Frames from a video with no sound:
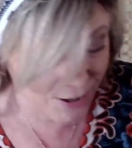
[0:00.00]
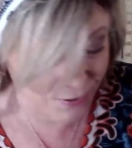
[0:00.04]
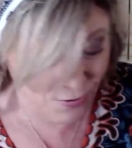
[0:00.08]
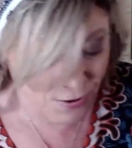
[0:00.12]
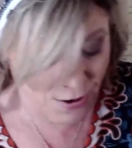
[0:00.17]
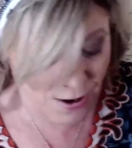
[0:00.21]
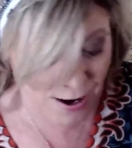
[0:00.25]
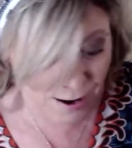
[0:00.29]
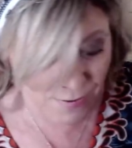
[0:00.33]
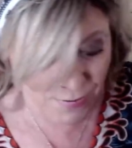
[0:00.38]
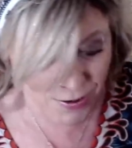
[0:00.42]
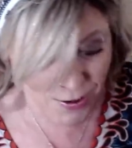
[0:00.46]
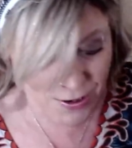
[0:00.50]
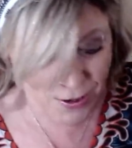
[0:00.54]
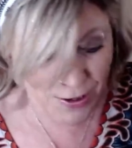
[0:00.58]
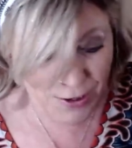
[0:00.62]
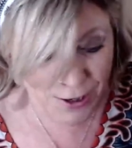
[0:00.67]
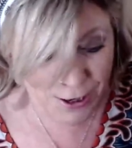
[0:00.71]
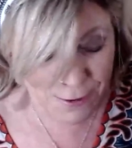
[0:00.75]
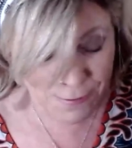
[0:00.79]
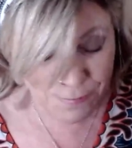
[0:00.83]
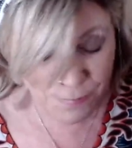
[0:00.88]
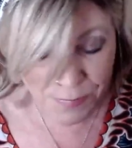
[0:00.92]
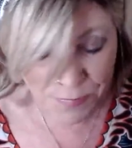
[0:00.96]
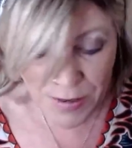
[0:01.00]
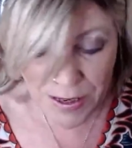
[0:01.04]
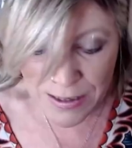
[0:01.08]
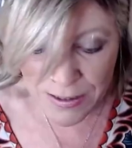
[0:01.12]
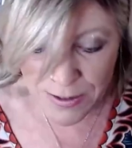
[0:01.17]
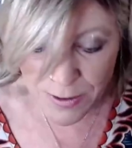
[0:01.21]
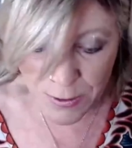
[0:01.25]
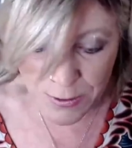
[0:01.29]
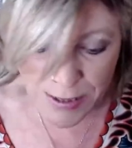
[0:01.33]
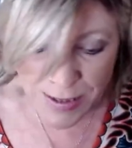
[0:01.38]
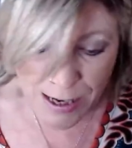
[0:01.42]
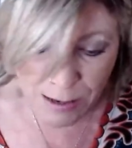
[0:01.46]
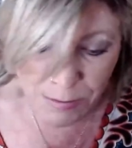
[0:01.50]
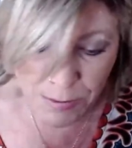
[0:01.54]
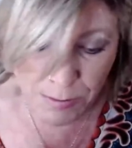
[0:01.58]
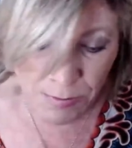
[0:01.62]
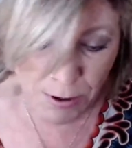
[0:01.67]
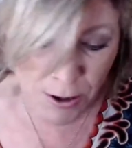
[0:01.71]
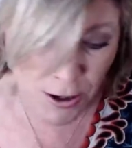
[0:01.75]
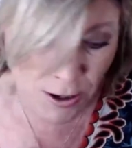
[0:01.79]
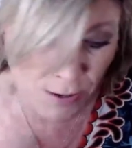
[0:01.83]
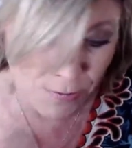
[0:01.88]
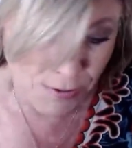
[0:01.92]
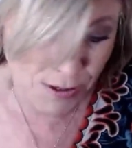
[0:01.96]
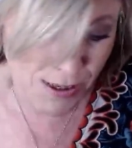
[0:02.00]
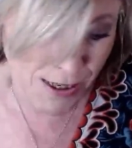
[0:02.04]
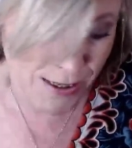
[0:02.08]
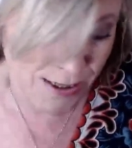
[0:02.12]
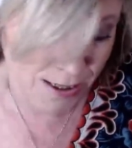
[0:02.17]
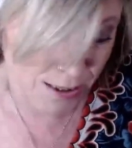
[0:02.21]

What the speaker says: for our Virgo. So tell me more, please,